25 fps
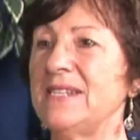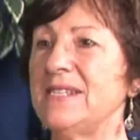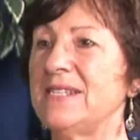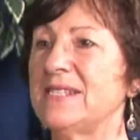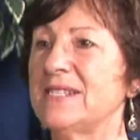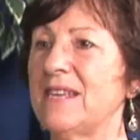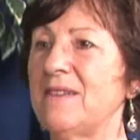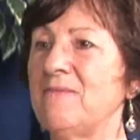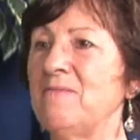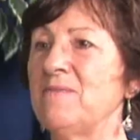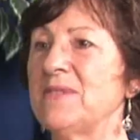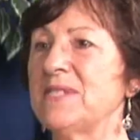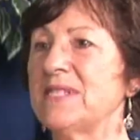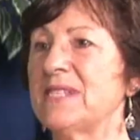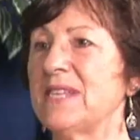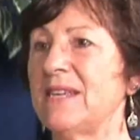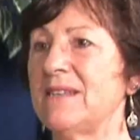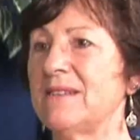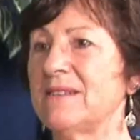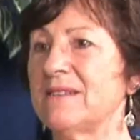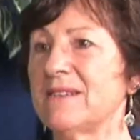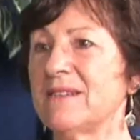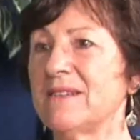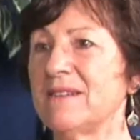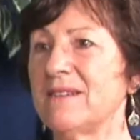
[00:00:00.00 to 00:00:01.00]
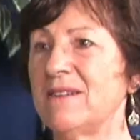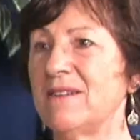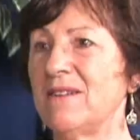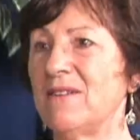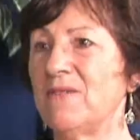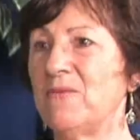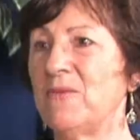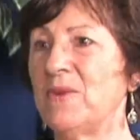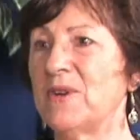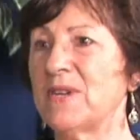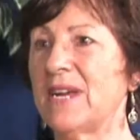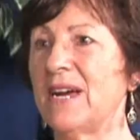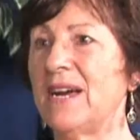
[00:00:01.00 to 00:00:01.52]
87%
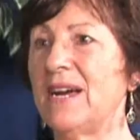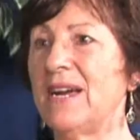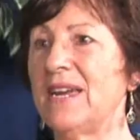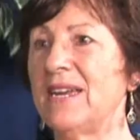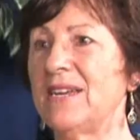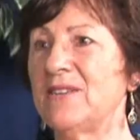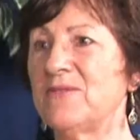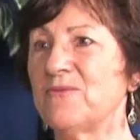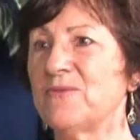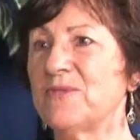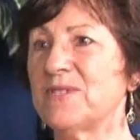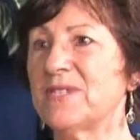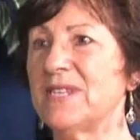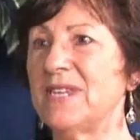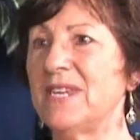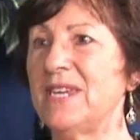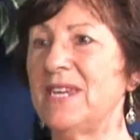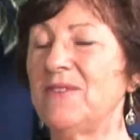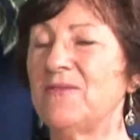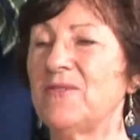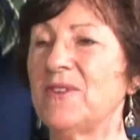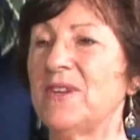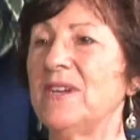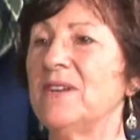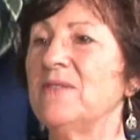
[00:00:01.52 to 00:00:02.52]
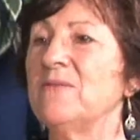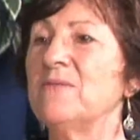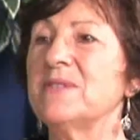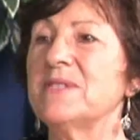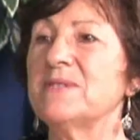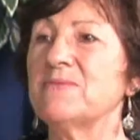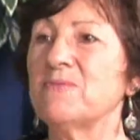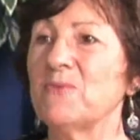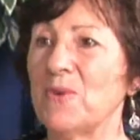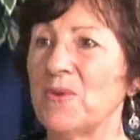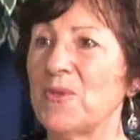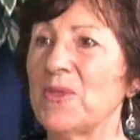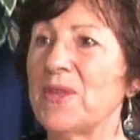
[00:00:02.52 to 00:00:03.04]
of what I had received
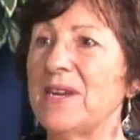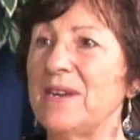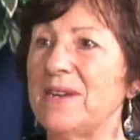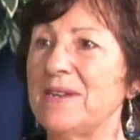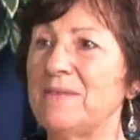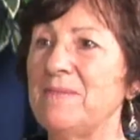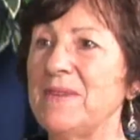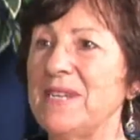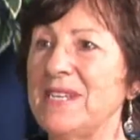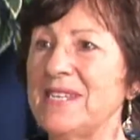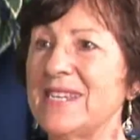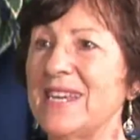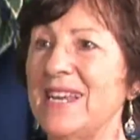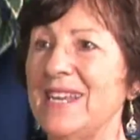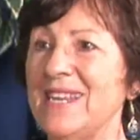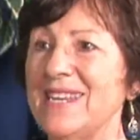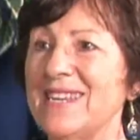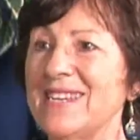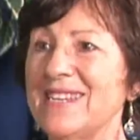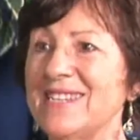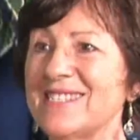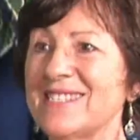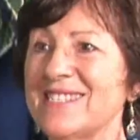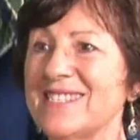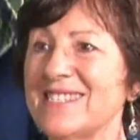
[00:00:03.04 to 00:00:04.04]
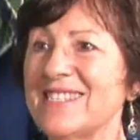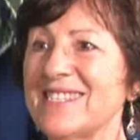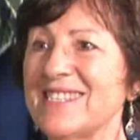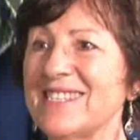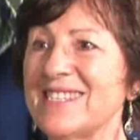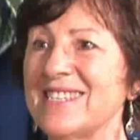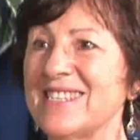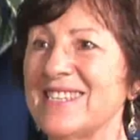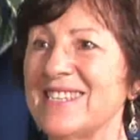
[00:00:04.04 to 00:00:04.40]
was what they had been telling us.